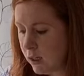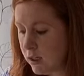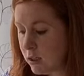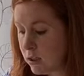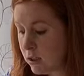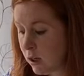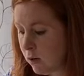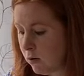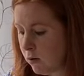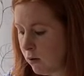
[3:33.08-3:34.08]

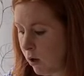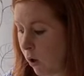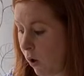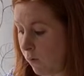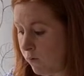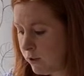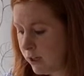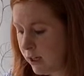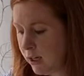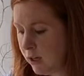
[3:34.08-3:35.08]
So
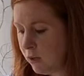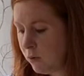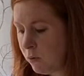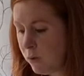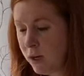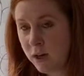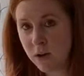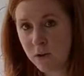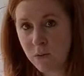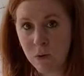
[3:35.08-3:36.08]
hopefully we
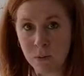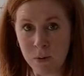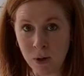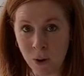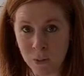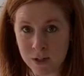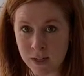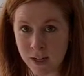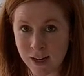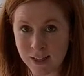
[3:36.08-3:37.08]
will be open to
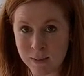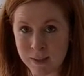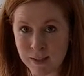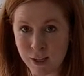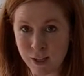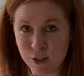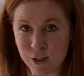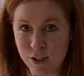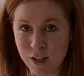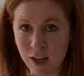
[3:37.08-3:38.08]
God's message,
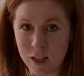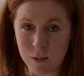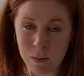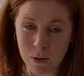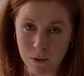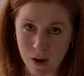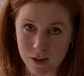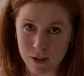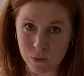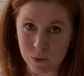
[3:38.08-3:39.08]
and the people around
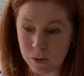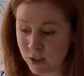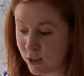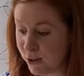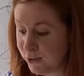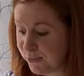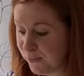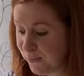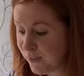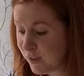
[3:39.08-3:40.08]
us will be too.
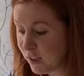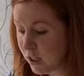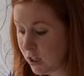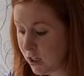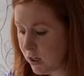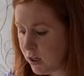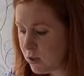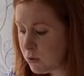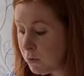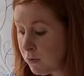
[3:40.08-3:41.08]

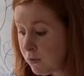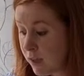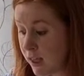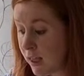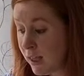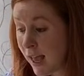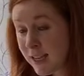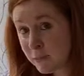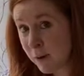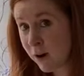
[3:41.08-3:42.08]
So in the
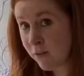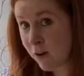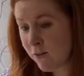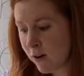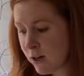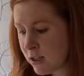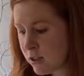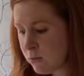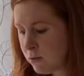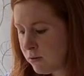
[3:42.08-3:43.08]
last part of our verse,
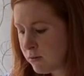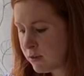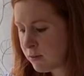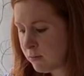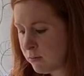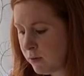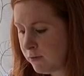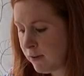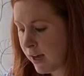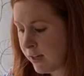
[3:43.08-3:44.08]
we
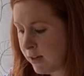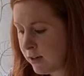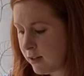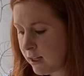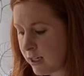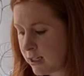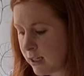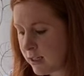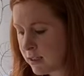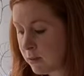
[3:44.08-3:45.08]
find that it
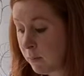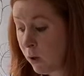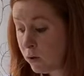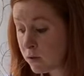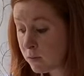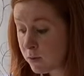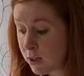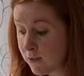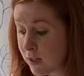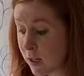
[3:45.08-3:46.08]
says, suppose someone
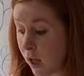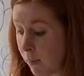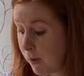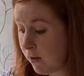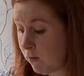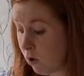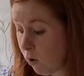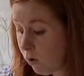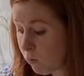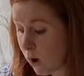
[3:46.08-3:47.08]
gives a cup of
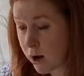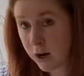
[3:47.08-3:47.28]
cold water